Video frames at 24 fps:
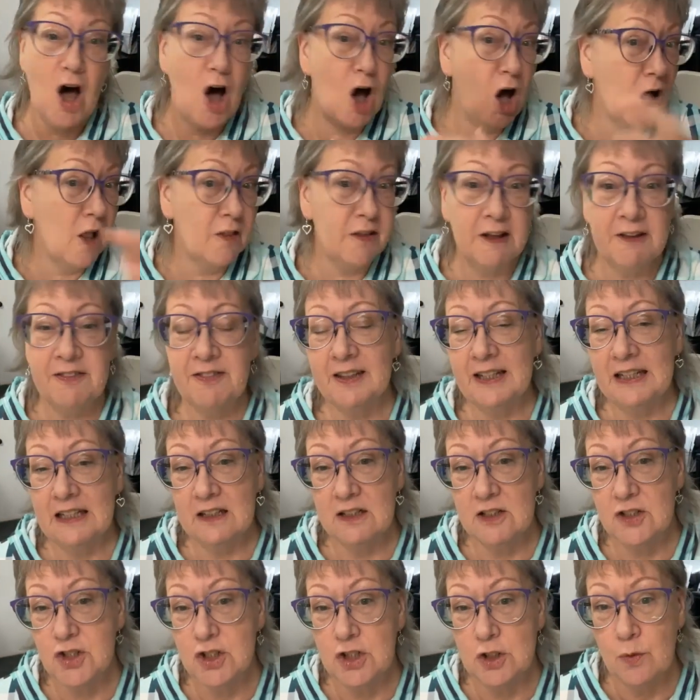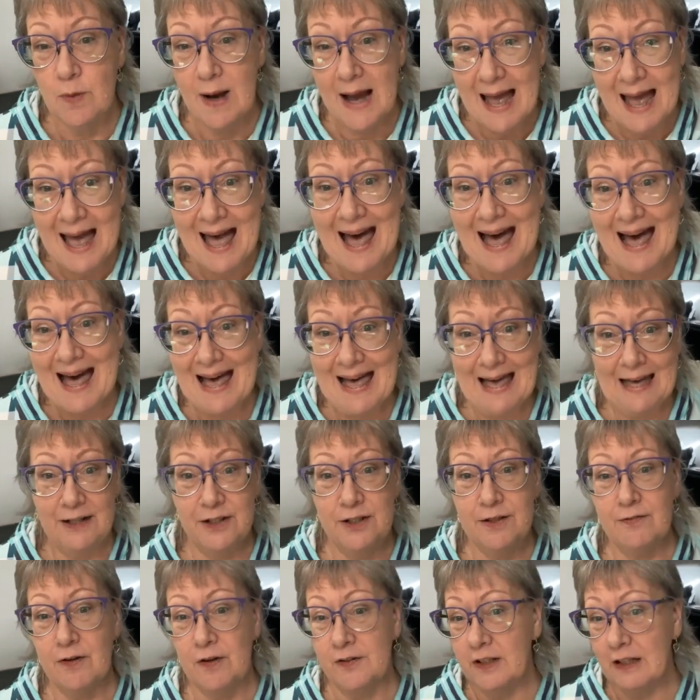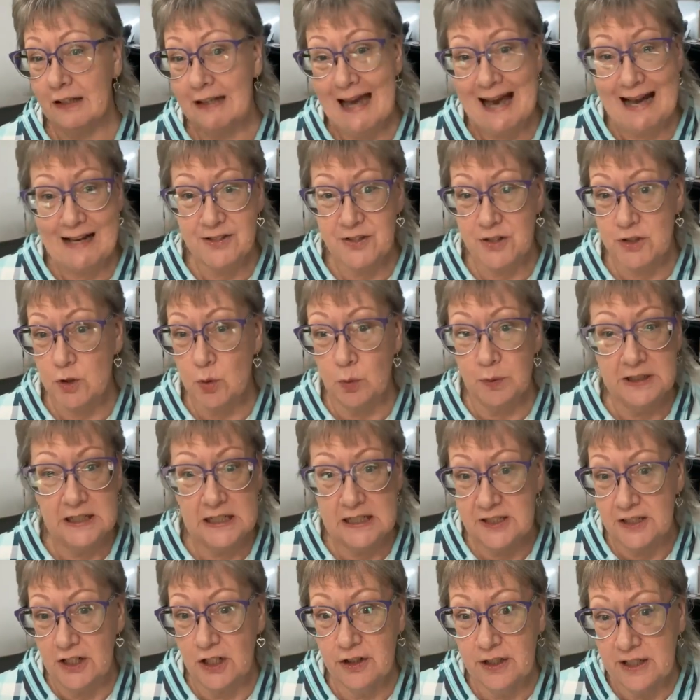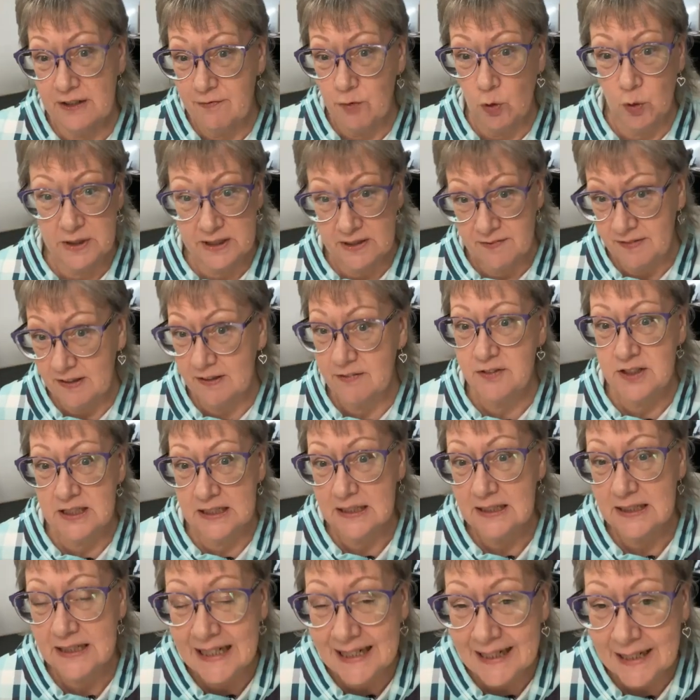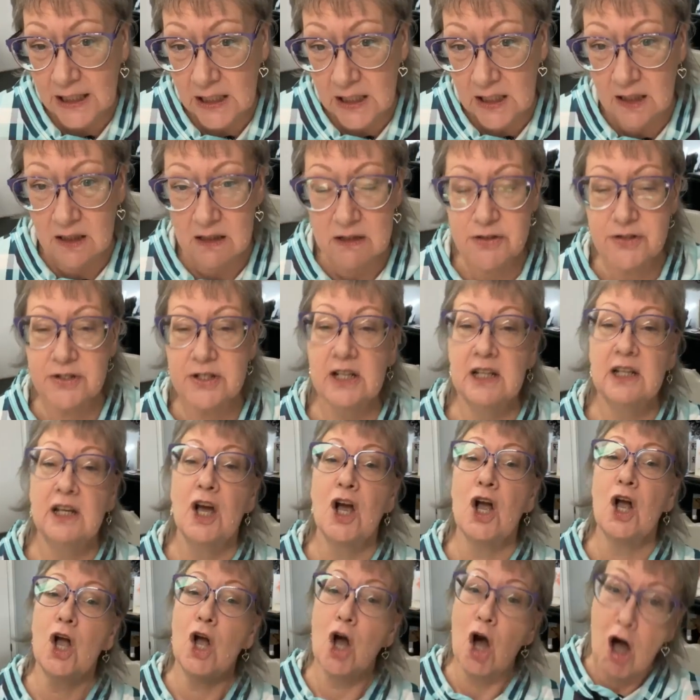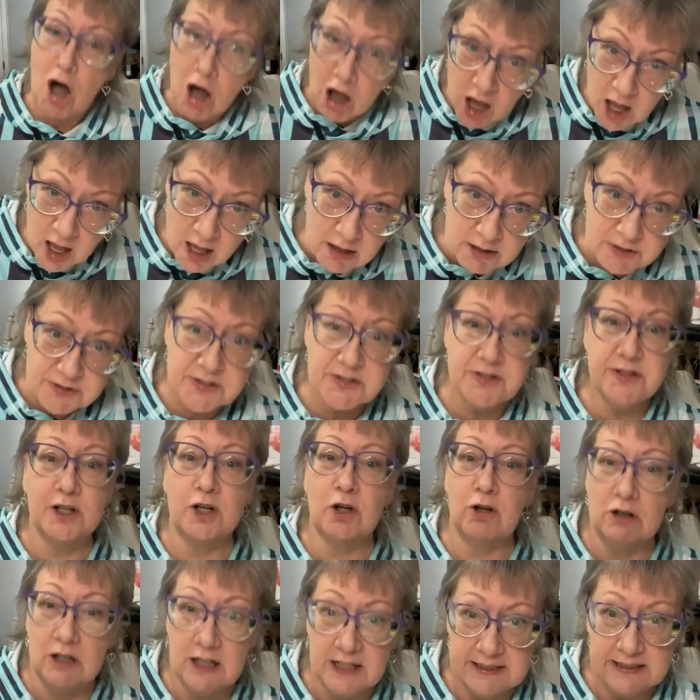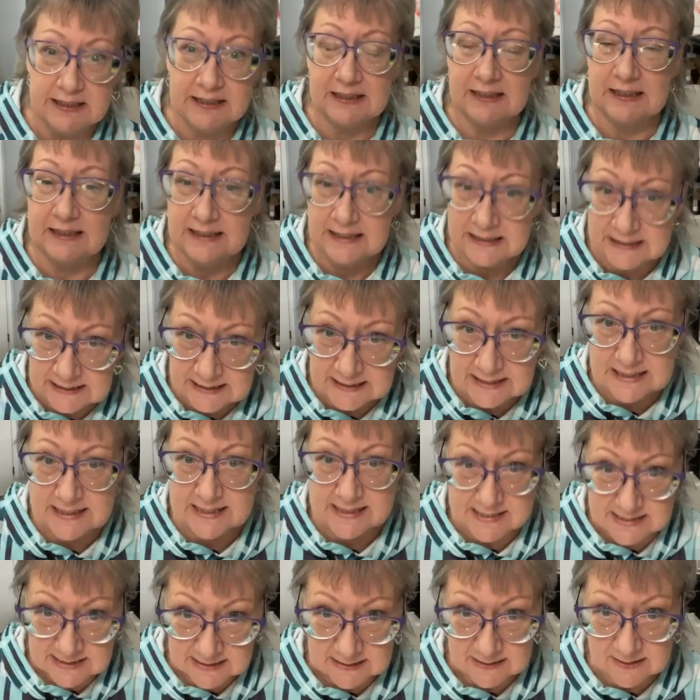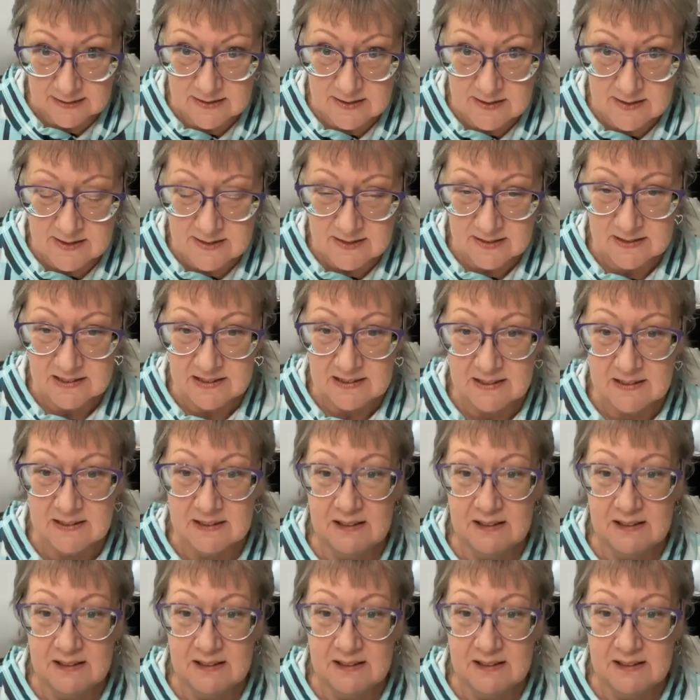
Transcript: all the things you had for the last 20, 30, 40, 50 years caused the chronic kidney disease.